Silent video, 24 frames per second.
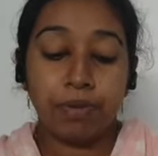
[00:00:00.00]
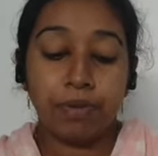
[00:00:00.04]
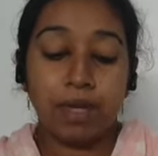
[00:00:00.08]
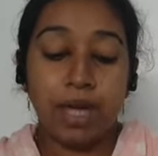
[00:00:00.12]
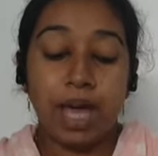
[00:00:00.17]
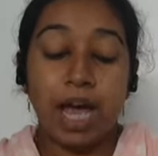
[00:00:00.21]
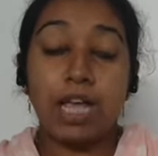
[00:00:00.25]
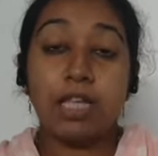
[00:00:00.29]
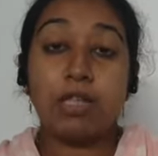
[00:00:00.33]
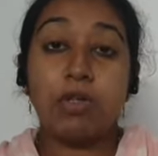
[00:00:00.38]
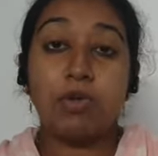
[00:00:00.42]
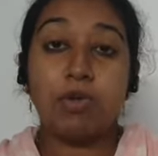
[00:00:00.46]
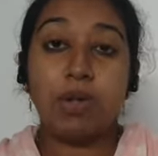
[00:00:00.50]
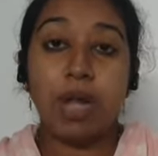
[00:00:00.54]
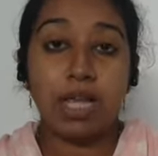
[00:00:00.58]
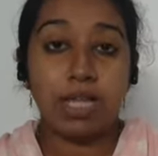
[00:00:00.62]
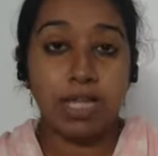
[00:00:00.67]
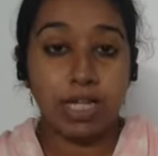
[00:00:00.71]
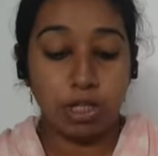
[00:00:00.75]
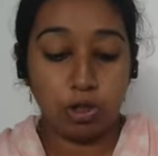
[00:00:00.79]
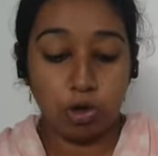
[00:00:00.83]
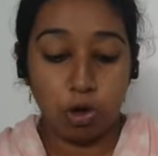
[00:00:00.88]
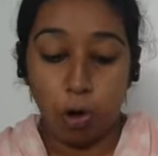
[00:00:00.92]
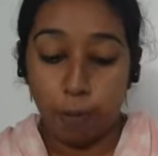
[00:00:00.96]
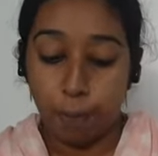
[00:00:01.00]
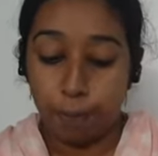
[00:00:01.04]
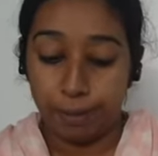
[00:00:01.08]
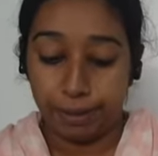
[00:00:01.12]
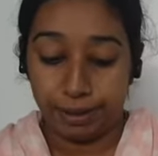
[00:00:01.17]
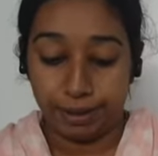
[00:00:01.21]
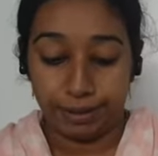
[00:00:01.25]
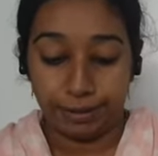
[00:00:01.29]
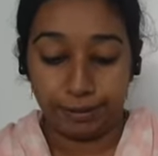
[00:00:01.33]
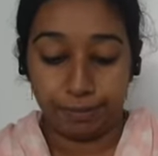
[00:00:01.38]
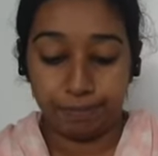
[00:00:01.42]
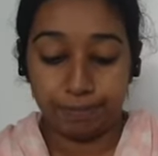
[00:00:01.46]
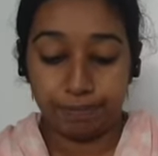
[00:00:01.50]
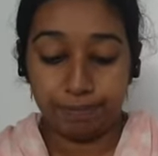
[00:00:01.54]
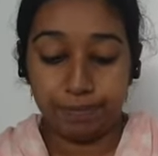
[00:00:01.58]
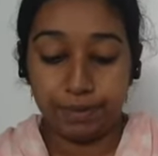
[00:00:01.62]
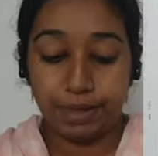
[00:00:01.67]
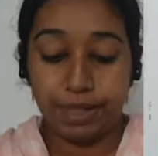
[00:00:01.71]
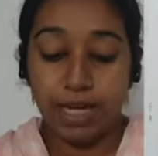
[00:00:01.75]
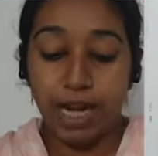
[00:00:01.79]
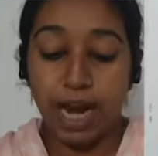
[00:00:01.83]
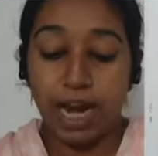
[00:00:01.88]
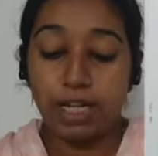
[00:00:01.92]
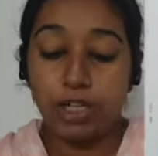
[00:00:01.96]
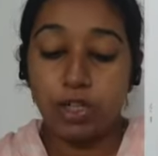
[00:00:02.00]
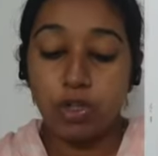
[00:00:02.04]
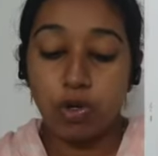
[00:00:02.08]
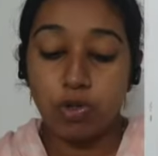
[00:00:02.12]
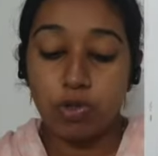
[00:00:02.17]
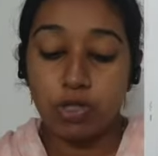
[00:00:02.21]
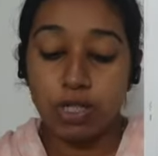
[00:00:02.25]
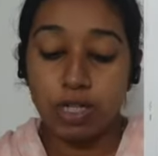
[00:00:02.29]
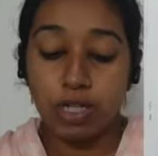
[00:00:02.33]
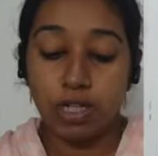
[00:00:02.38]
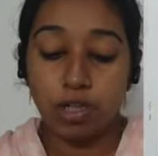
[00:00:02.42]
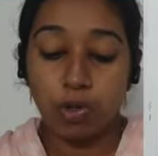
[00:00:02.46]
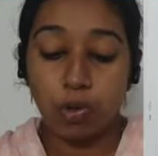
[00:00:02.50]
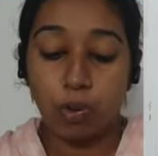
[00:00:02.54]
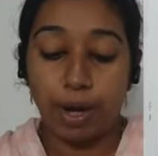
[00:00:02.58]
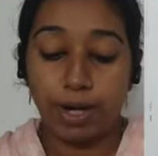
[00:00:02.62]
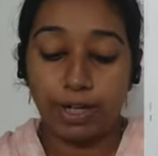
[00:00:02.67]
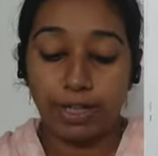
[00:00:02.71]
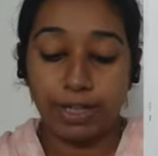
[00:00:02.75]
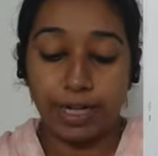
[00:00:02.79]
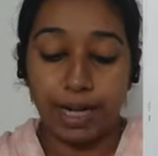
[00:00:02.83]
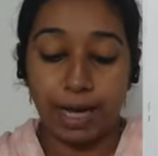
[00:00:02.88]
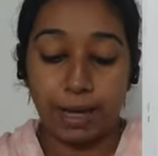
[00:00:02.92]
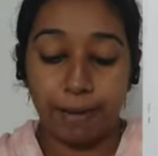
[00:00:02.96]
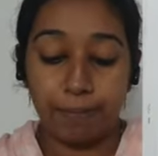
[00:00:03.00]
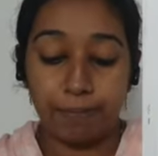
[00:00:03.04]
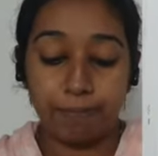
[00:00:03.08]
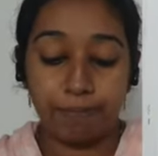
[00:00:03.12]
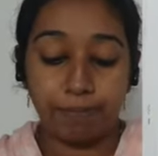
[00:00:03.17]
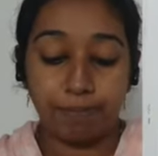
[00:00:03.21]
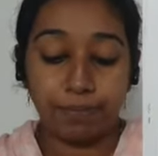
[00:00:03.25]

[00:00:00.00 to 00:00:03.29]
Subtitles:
as soon as it opened. He had chosen a quiet time.